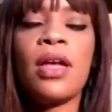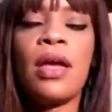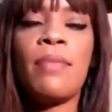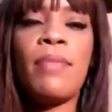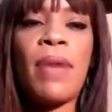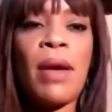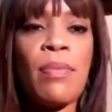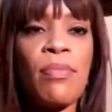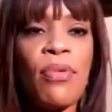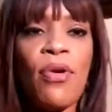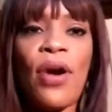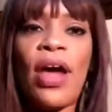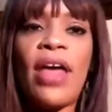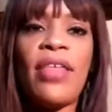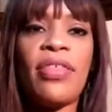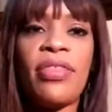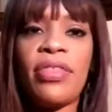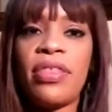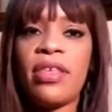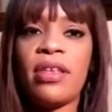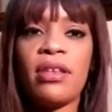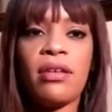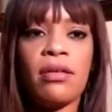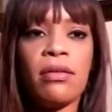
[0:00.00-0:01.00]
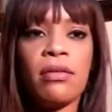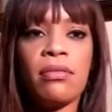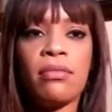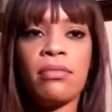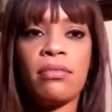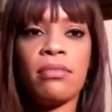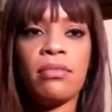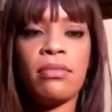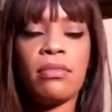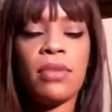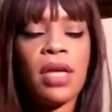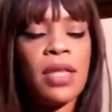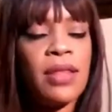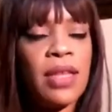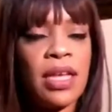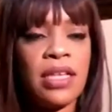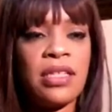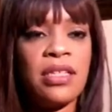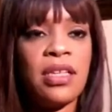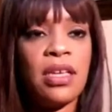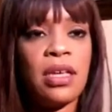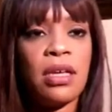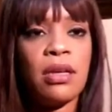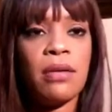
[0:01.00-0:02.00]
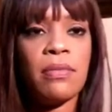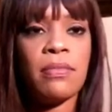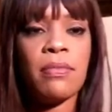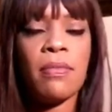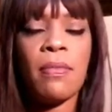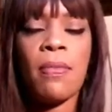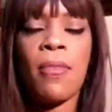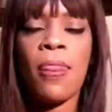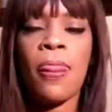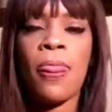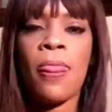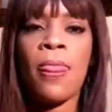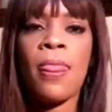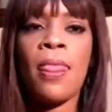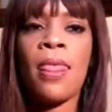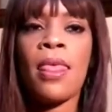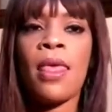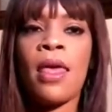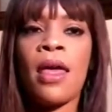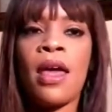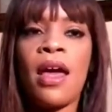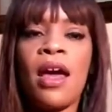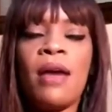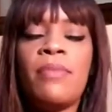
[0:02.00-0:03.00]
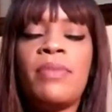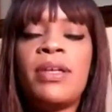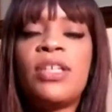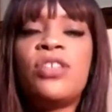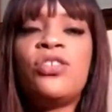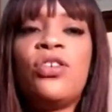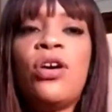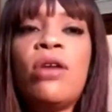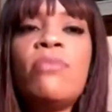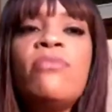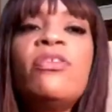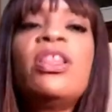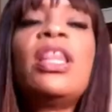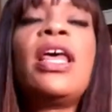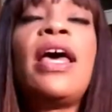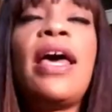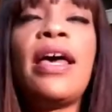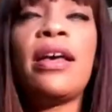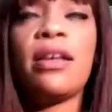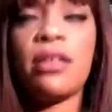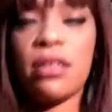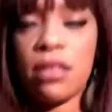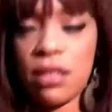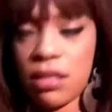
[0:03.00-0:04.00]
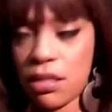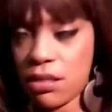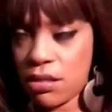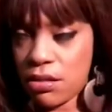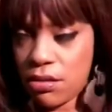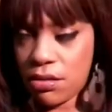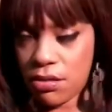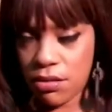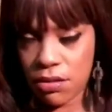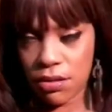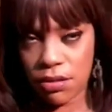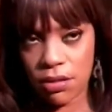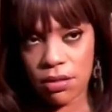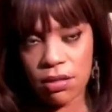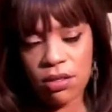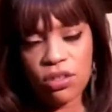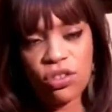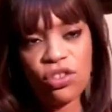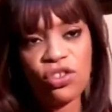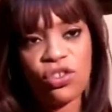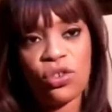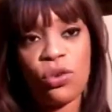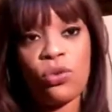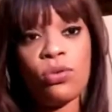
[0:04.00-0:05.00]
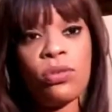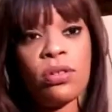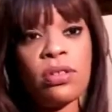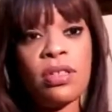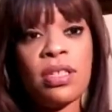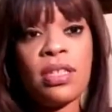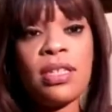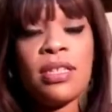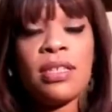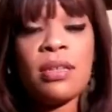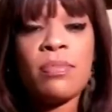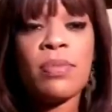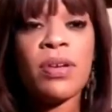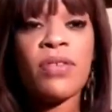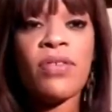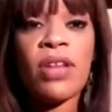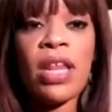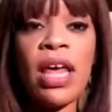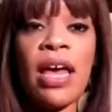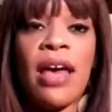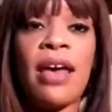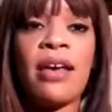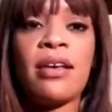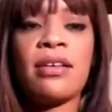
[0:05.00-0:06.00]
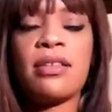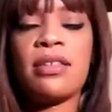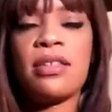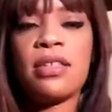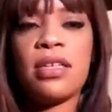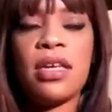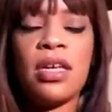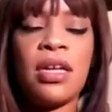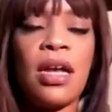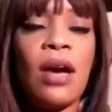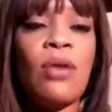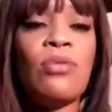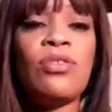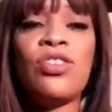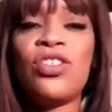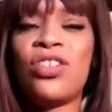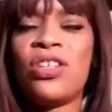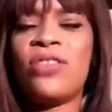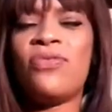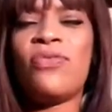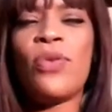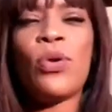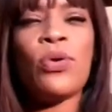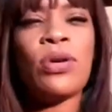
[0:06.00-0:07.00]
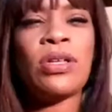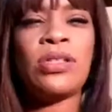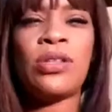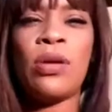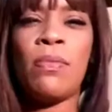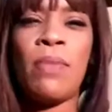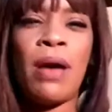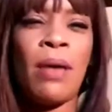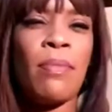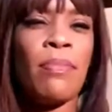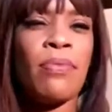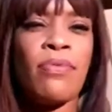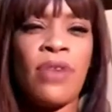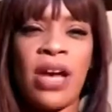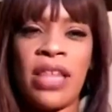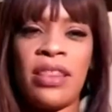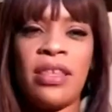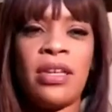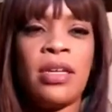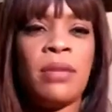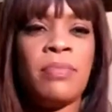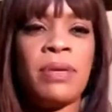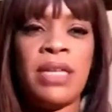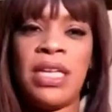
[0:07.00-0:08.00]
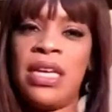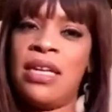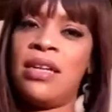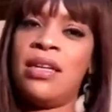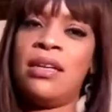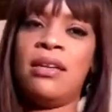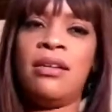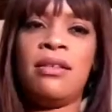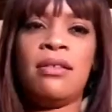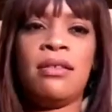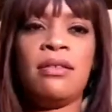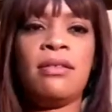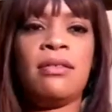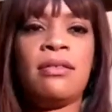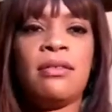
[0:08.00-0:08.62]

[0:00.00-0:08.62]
And my breath. And that's it. I make sure I'm relaxed. Shoulders need to be relaxed. And I would just focus on my breath in the beginning.